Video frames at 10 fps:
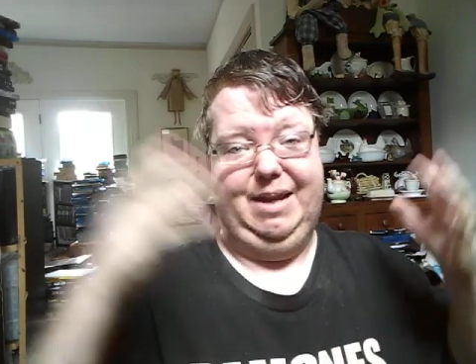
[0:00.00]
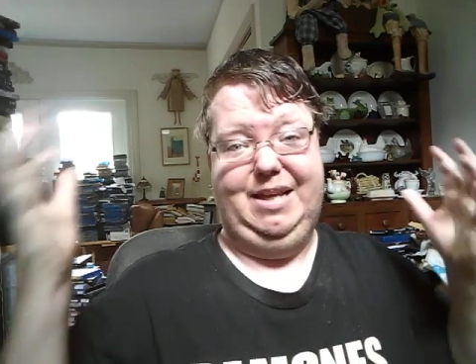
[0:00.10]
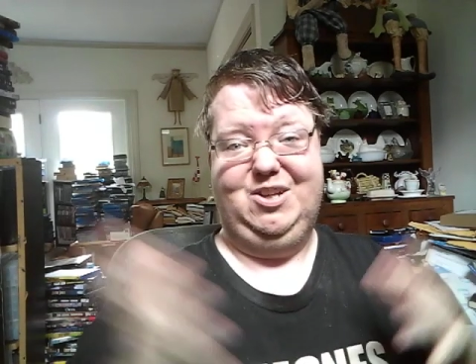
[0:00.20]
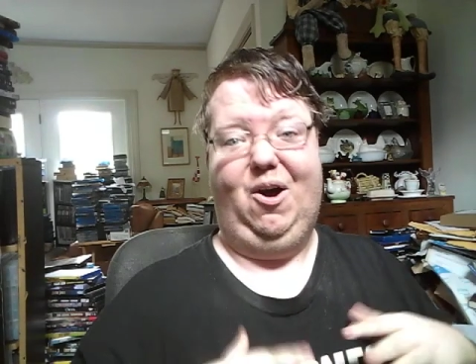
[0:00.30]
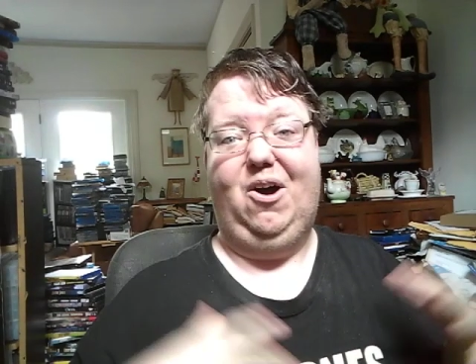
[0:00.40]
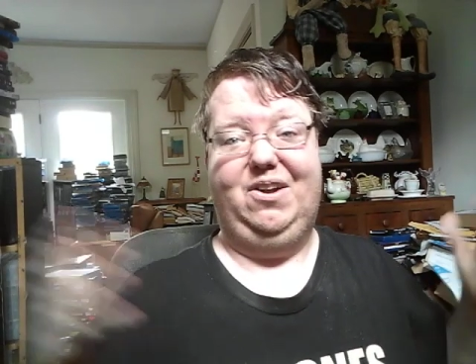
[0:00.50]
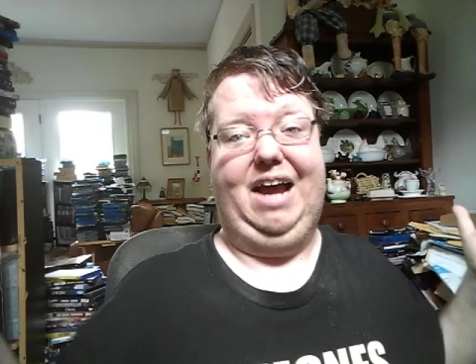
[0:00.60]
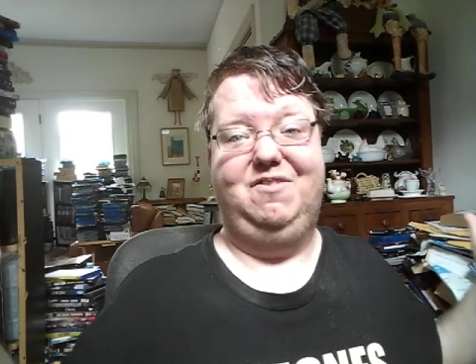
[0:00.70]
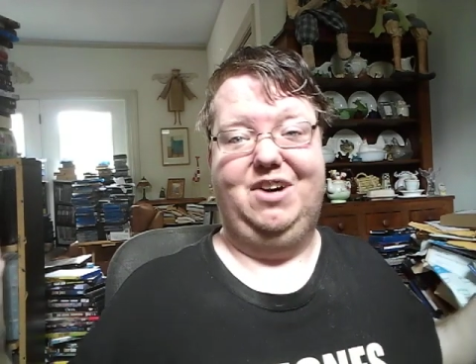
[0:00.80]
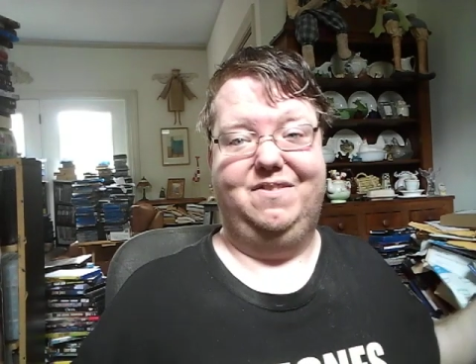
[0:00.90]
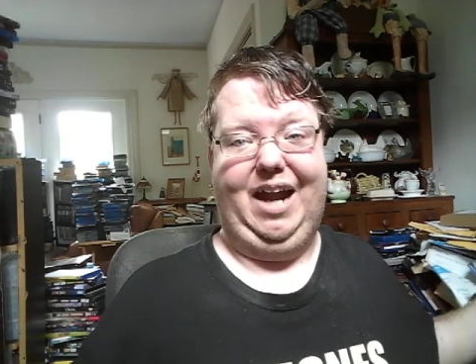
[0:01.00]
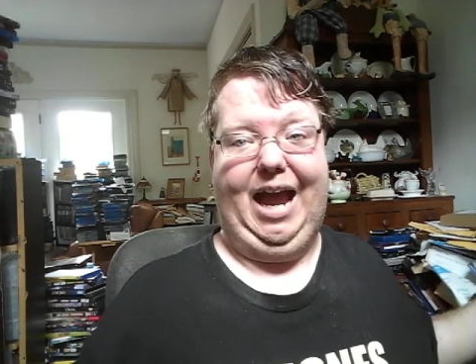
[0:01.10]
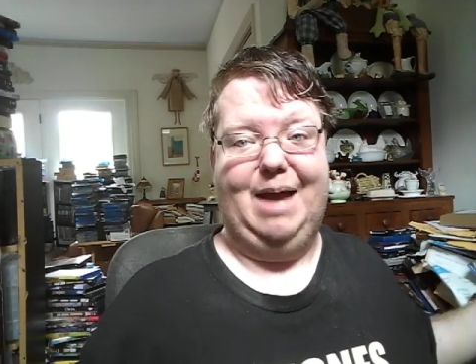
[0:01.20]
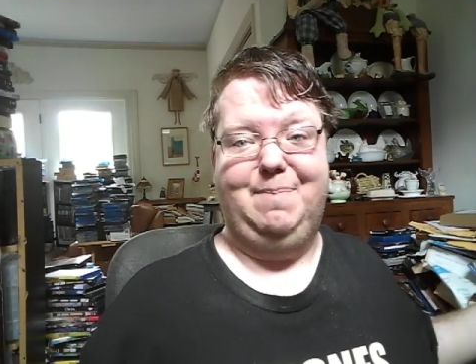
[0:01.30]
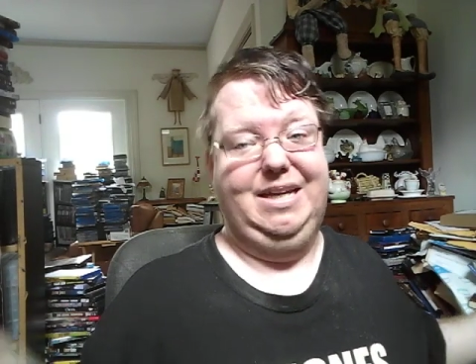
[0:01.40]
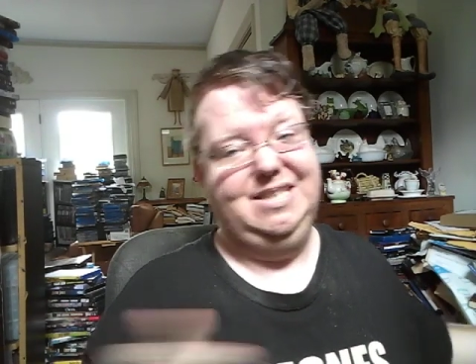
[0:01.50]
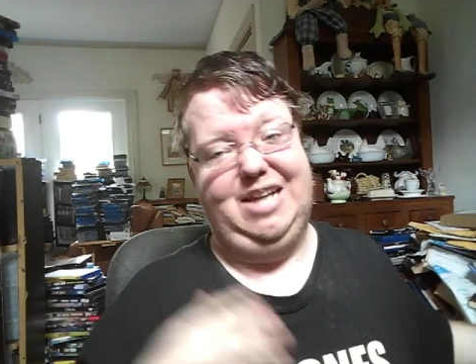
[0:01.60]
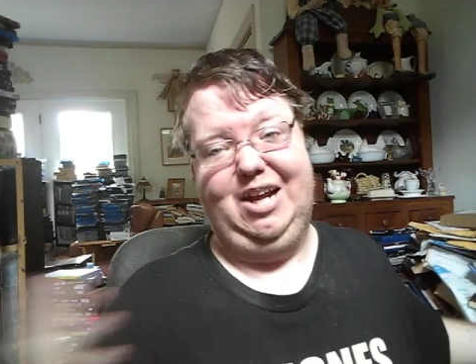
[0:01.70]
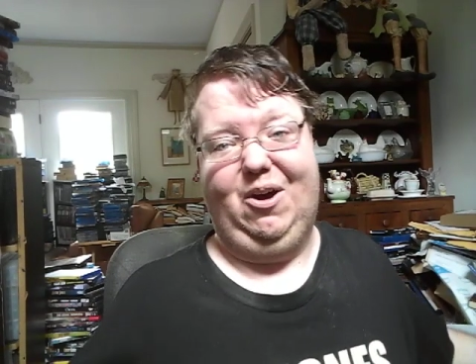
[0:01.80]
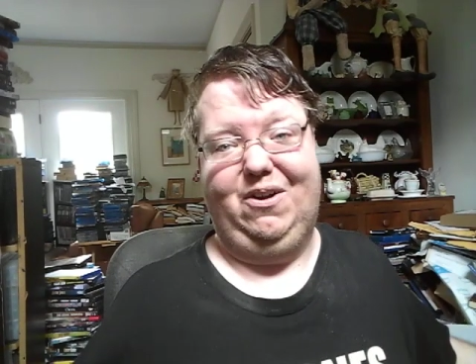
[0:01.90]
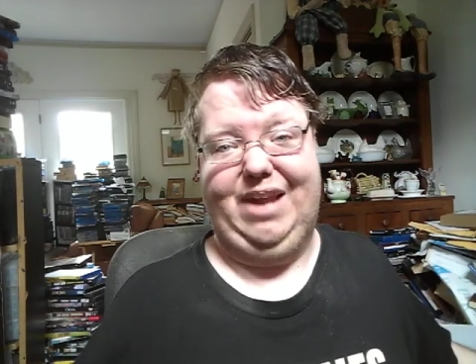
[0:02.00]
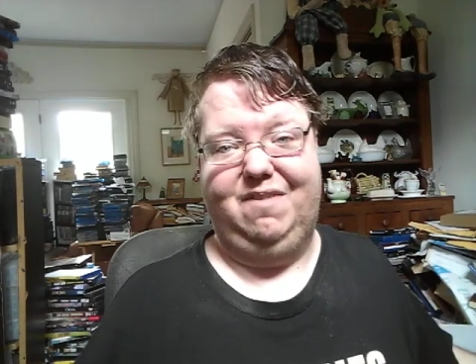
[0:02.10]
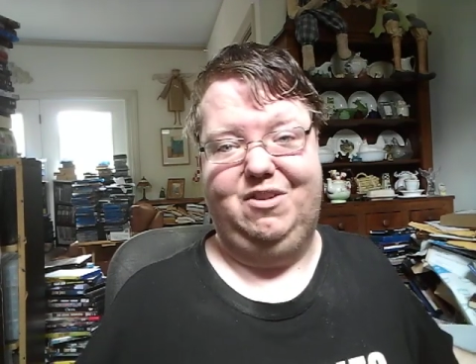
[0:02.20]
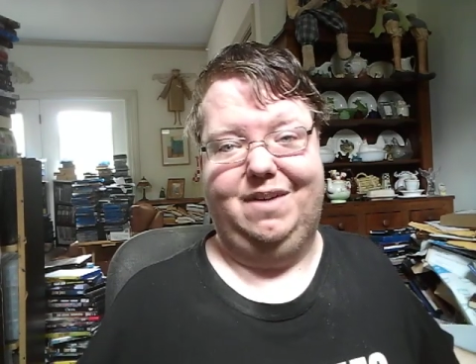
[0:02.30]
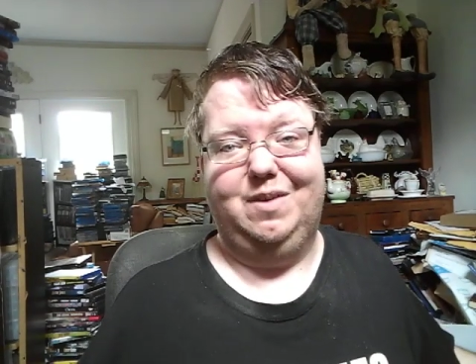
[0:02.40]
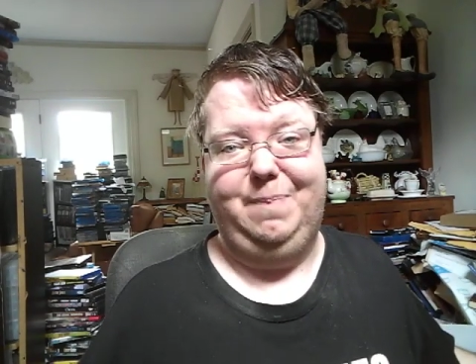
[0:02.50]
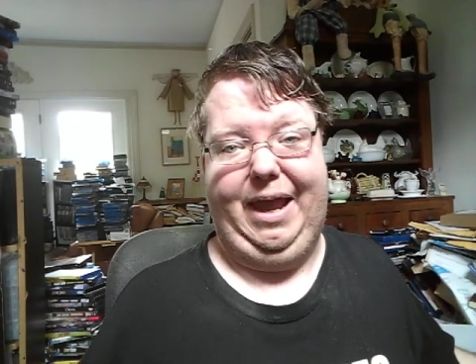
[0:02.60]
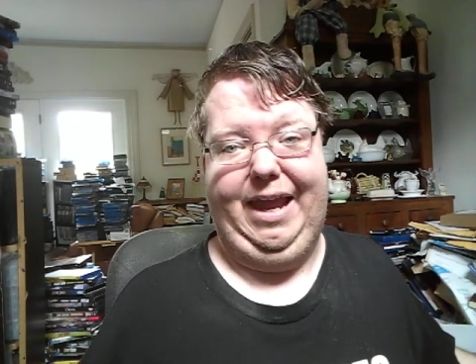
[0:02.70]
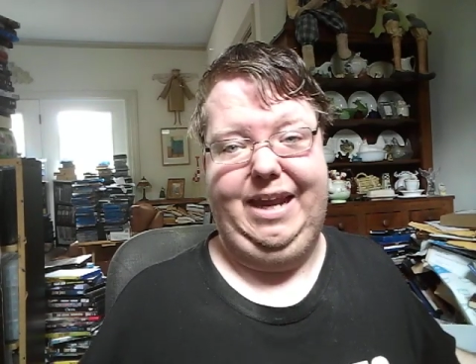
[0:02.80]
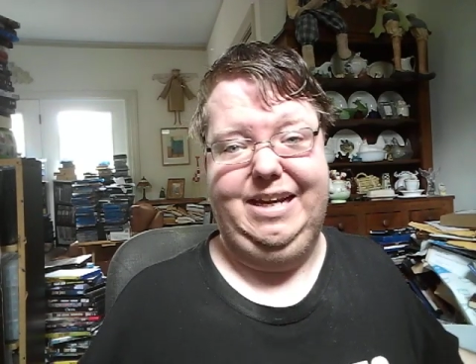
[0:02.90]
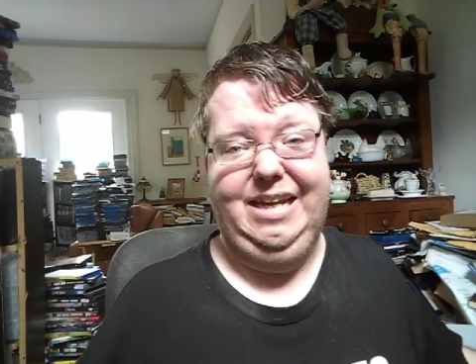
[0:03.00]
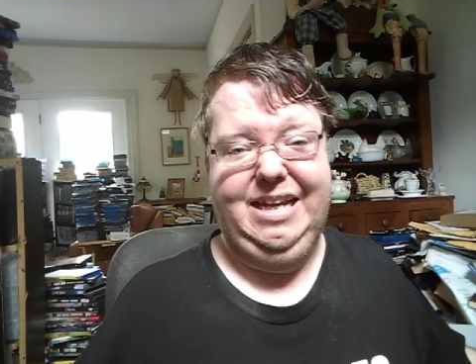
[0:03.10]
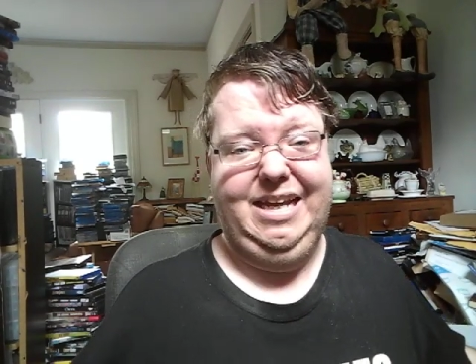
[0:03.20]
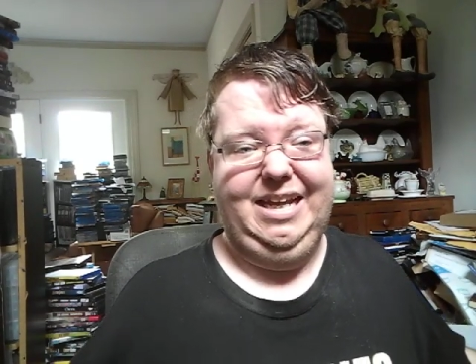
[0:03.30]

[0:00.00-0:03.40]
it's called After Ever Happy. It's not called After Ever Pain.